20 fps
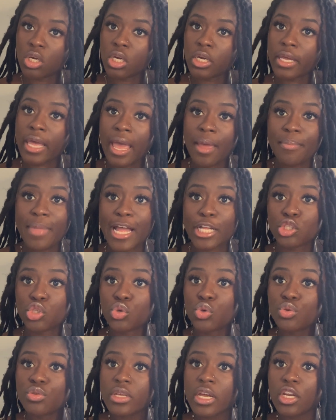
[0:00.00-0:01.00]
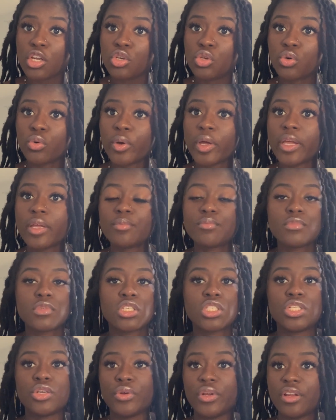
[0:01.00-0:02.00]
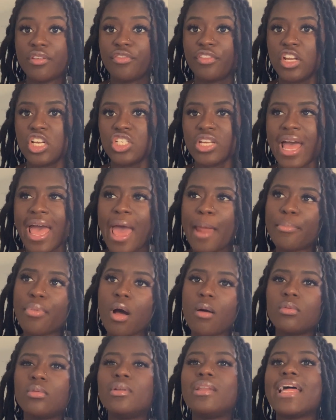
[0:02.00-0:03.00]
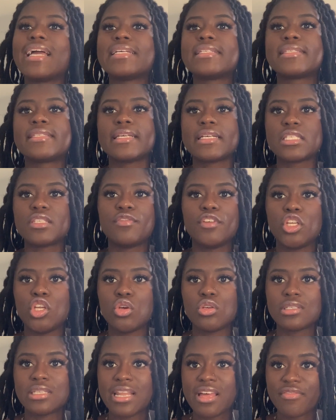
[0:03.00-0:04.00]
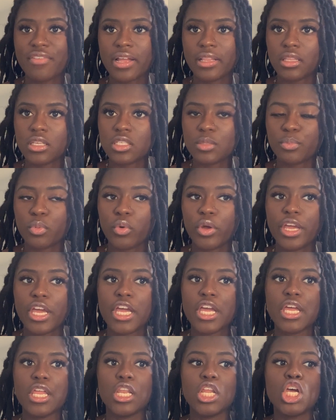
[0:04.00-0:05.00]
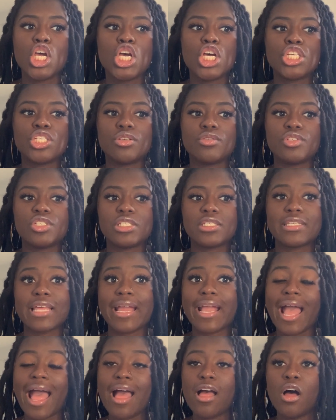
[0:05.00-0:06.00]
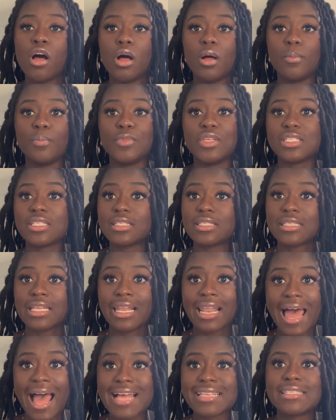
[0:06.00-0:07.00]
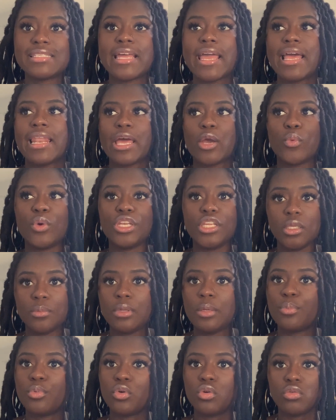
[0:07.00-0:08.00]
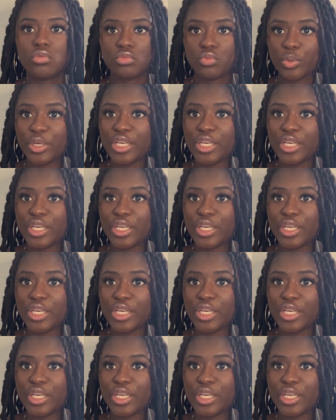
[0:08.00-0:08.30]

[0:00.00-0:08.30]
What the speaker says: Came back Tuesday to do it, still didn't finish. I had probably like 6 videos left at this point, and she was just like, this is the last day, like we need people